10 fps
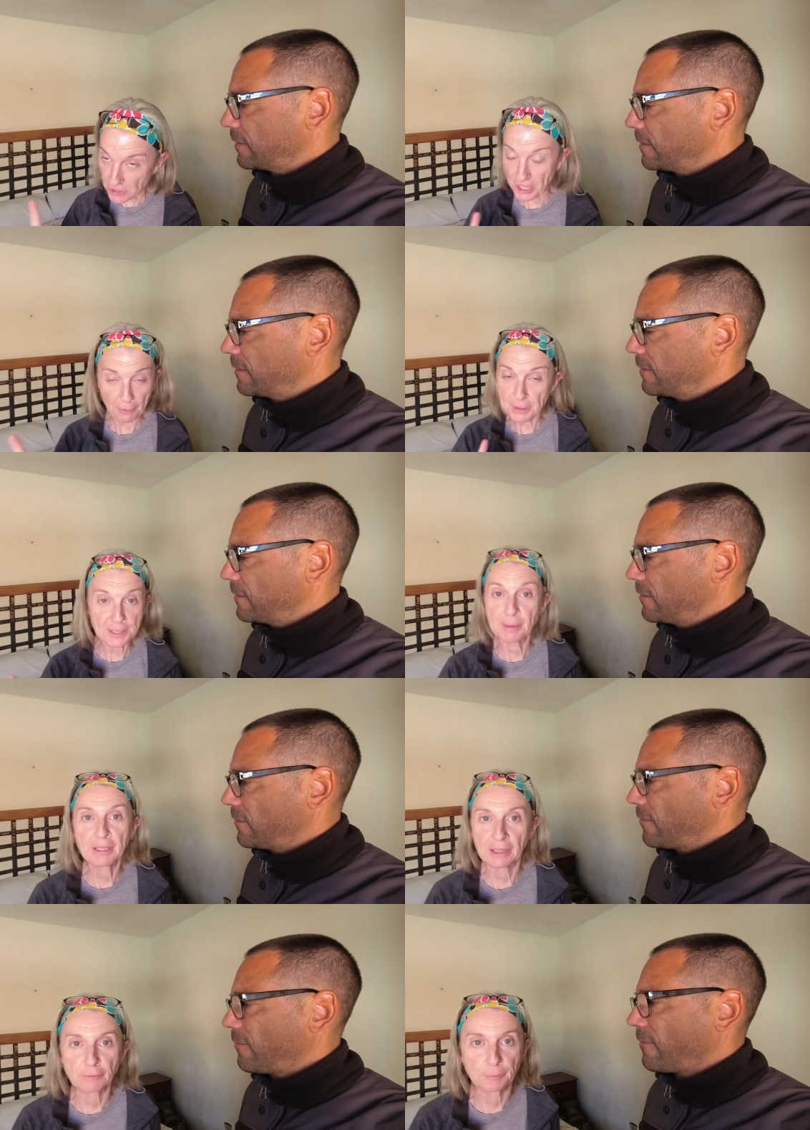Speaker 1: The shower is the
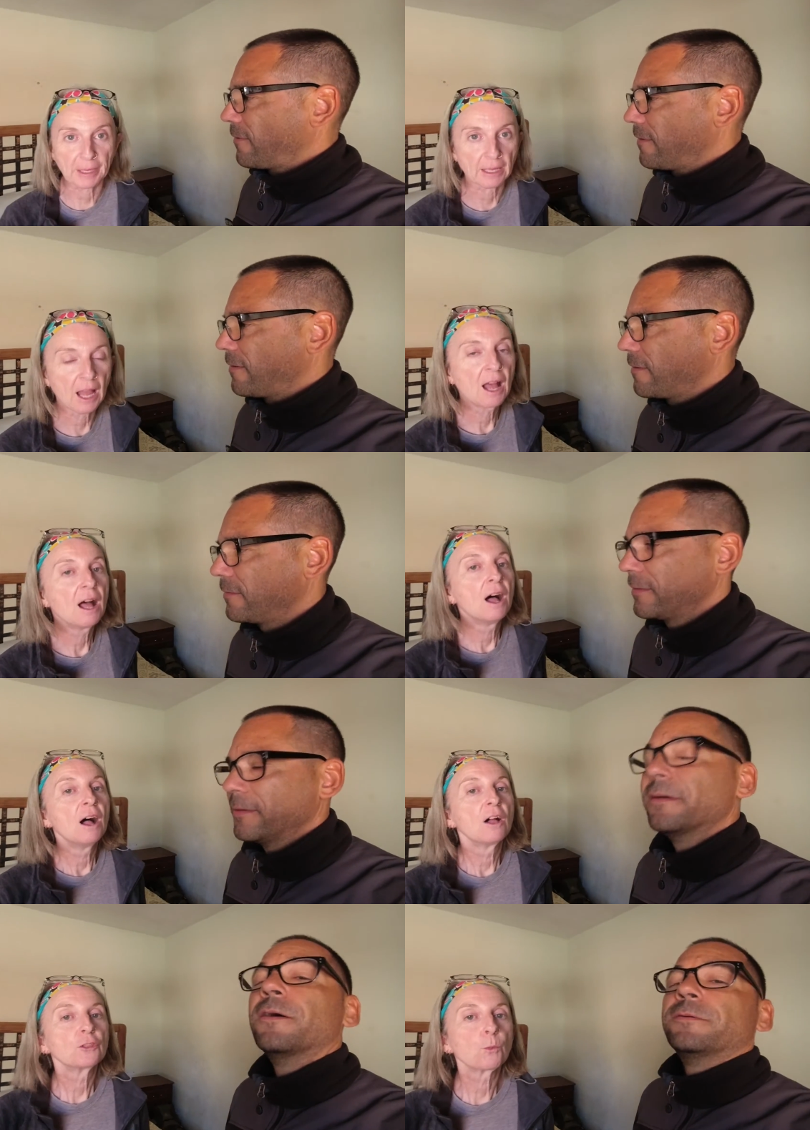big thing for me.
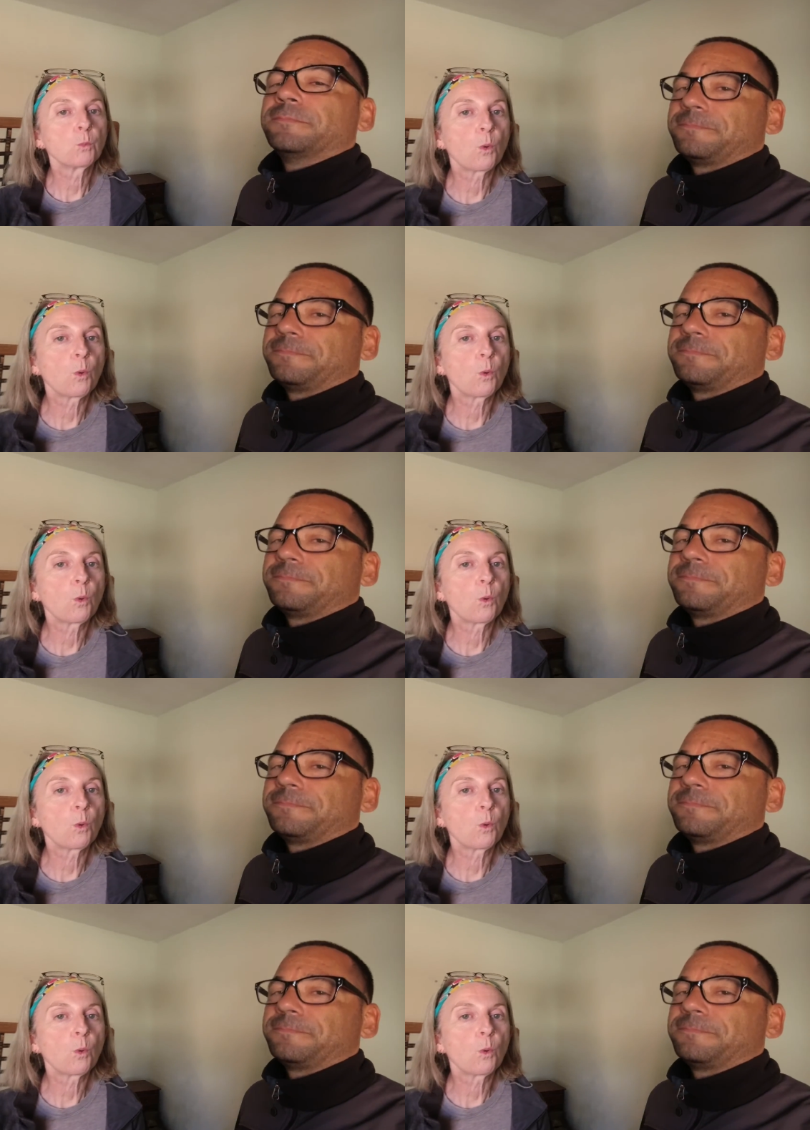The